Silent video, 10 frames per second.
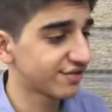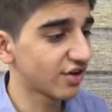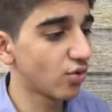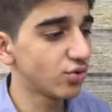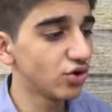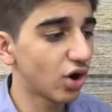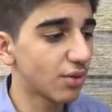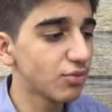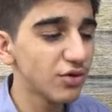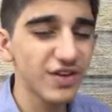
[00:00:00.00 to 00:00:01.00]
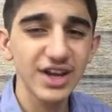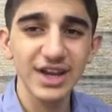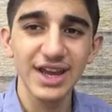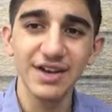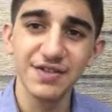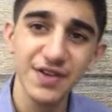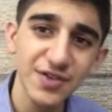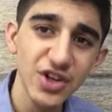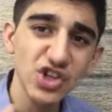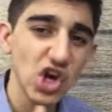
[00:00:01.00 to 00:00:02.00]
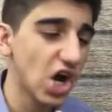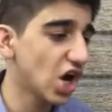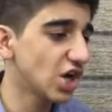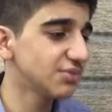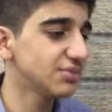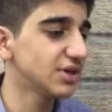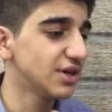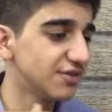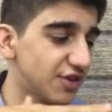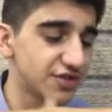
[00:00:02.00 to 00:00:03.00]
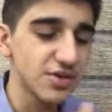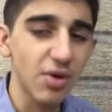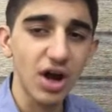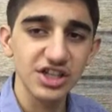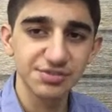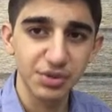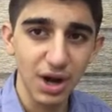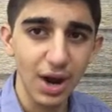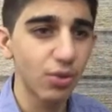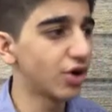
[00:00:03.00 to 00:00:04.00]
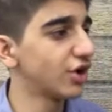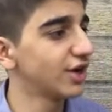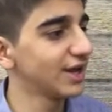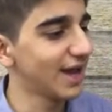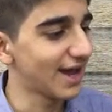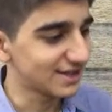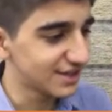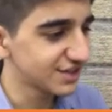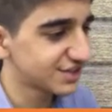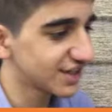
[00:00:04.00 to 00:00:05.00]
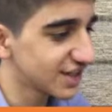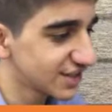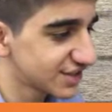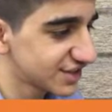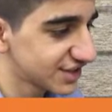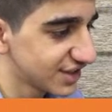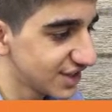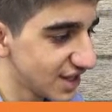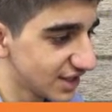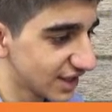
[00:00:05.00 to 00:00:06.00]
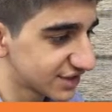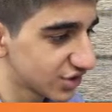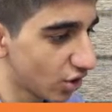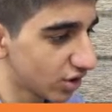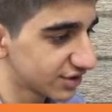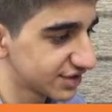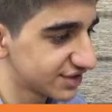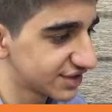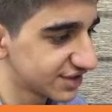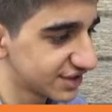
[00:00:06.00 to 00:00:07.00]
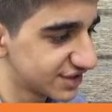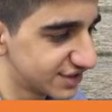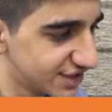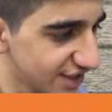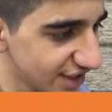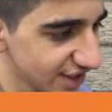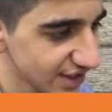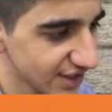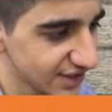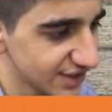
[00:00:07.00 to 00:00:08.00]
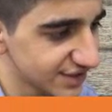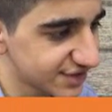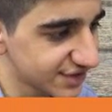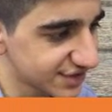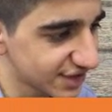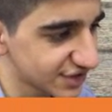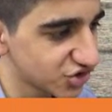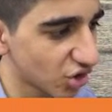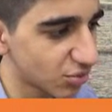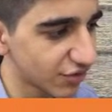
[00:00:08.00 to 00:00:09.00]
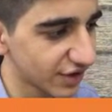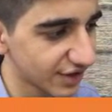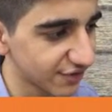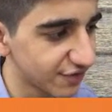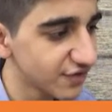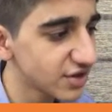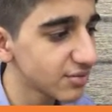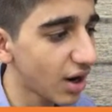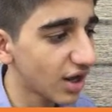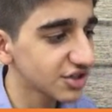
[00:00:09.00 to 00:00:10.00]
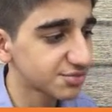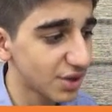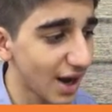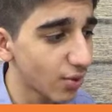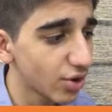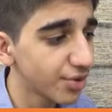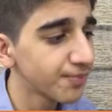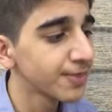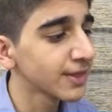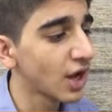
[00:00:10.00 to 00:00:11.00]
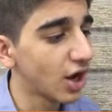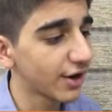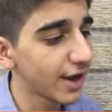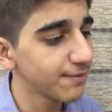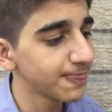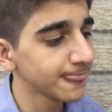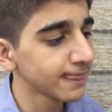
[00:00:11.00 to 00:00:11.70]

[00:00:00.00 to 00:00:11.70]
So you are moving in a 50 miles per hour at distance. Let's call this distance D. This distance you are moving in 50 miles per hour, okay?